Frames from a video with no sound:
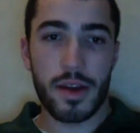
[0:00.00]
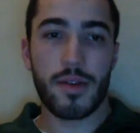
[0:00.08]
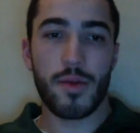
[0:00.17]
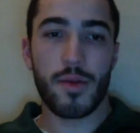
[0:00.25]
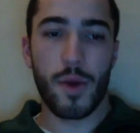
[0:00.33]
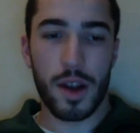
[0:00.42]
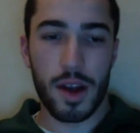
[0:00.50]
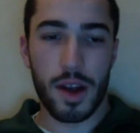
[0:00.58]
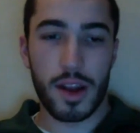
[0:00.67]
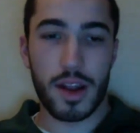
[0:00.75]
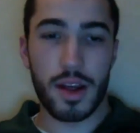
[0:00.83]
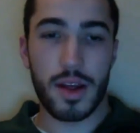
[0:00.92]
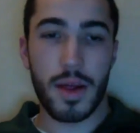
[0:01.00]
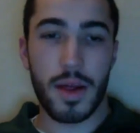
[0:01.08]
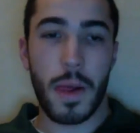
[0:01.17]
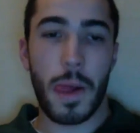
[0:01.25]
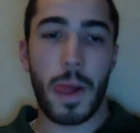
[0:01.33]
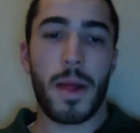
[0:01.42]
we're good.
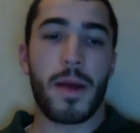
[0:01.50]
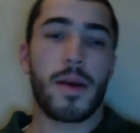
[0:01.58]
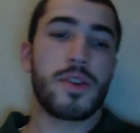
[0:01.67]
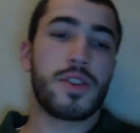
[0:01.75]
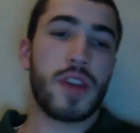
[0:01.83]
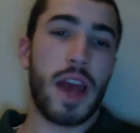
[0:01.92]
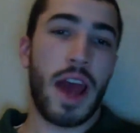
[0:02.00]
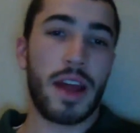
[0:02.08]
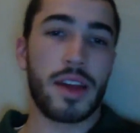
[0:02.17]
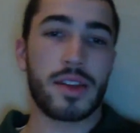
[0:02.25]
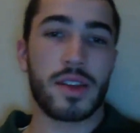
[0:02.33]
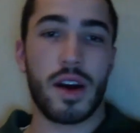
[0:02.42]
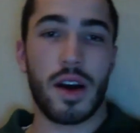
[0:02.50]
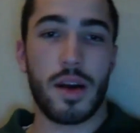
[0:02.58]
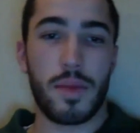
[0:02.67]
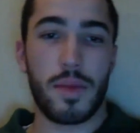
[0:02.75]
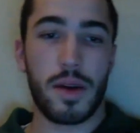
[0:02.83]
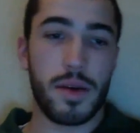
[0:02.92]
Chat is
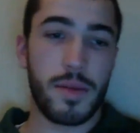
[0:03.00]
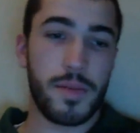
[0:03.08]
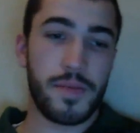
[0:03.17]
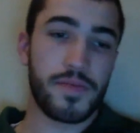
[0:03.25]
up. Mayo